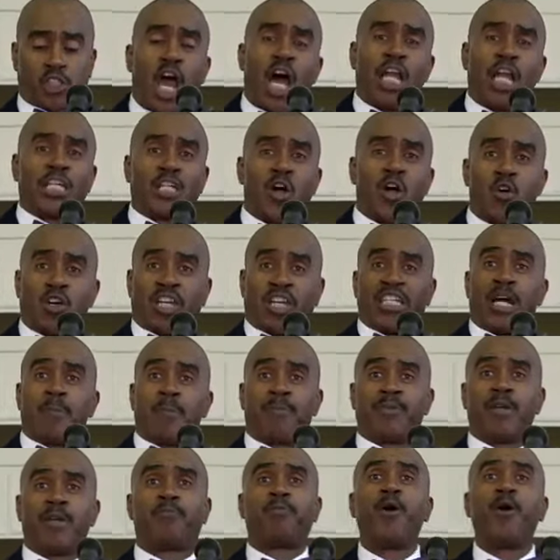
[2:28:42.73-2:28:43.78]
Charlie gonna get
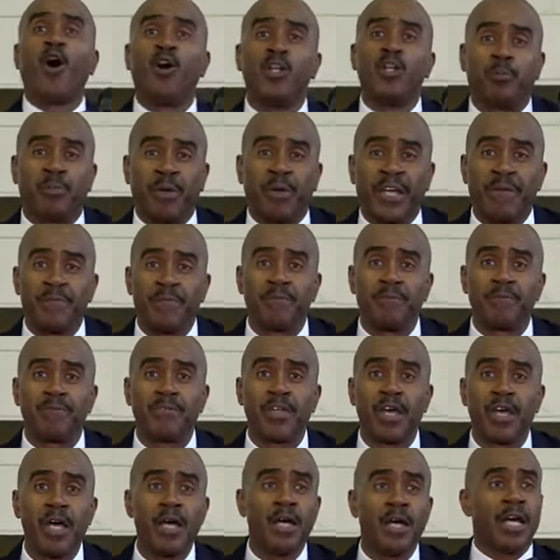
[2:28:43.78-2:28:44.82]
up in the pulpit
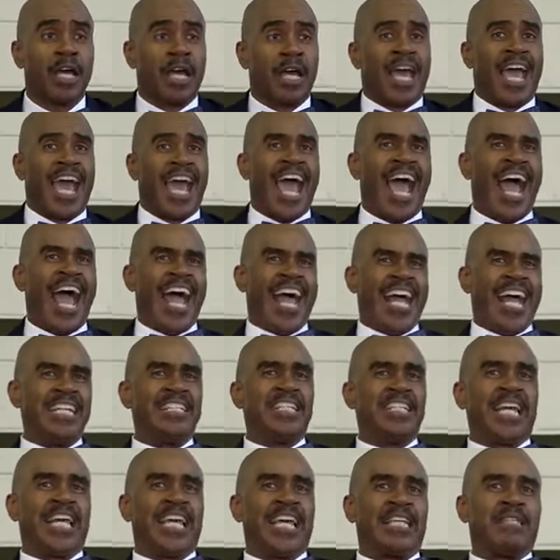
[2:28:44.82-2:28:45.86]

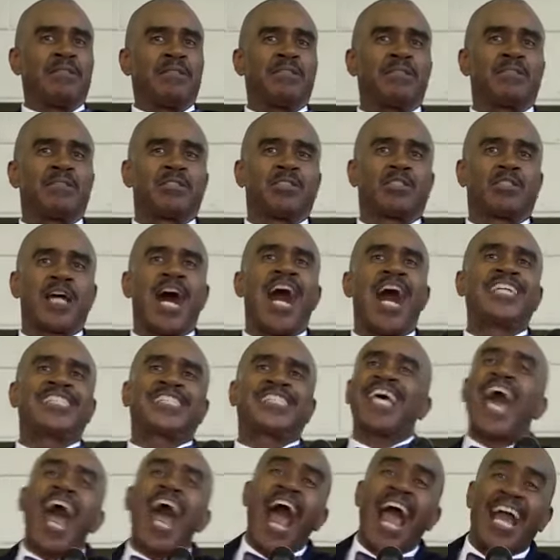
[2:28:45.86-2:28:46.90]
and
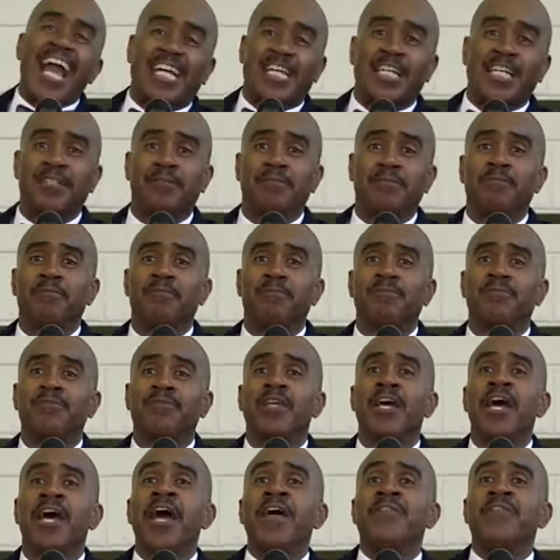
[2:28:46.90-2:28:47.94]
attack
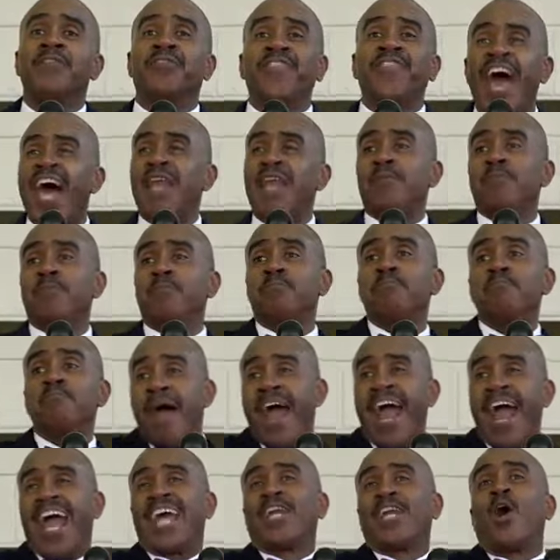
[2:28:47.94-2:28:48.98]
that
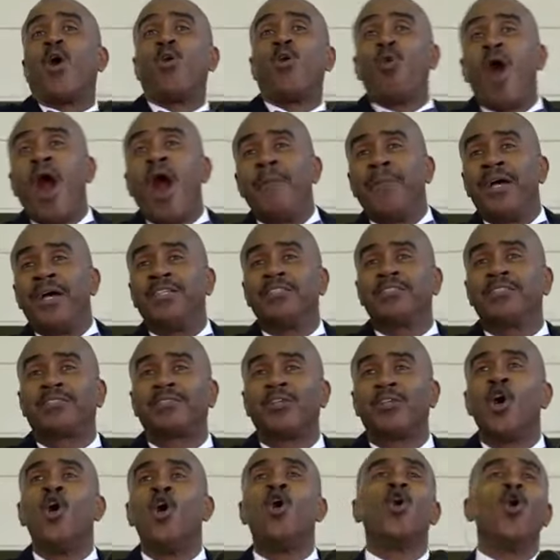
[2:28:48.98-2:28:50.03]
man or woman
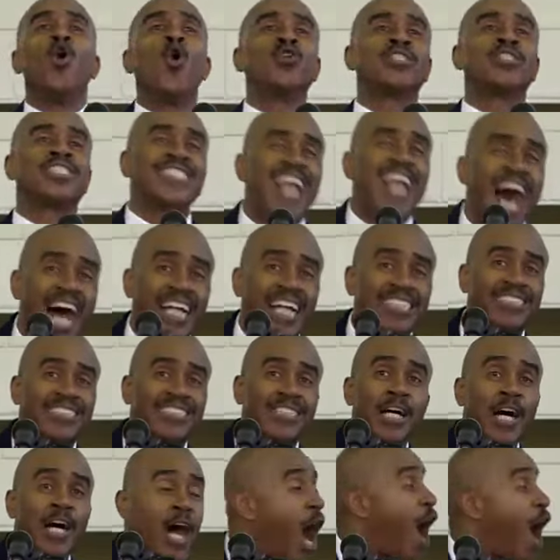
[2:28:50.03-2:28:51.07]
who's
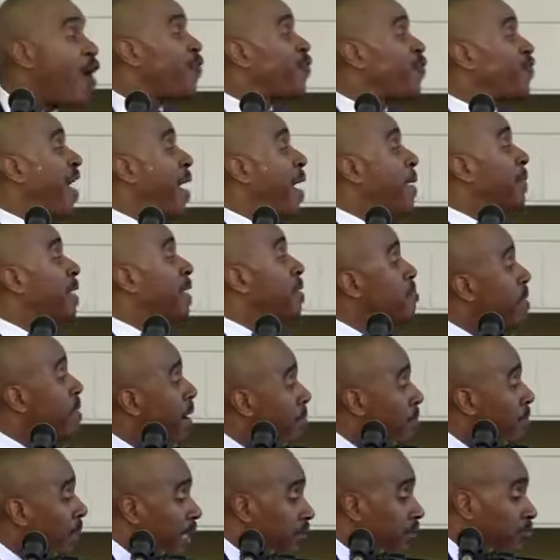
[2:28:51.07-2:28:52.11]
not a family
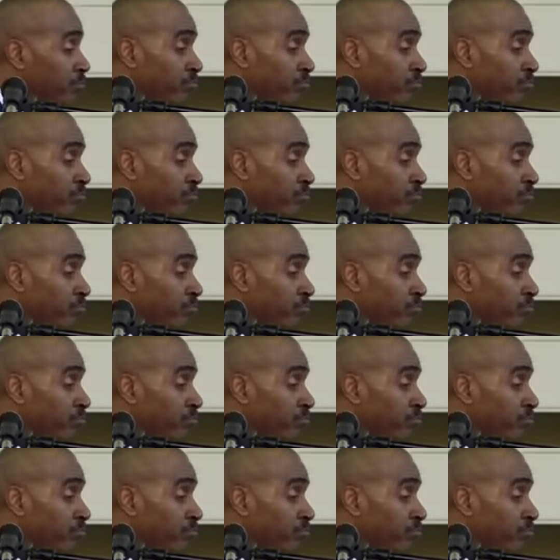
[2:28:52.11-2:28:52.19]
member.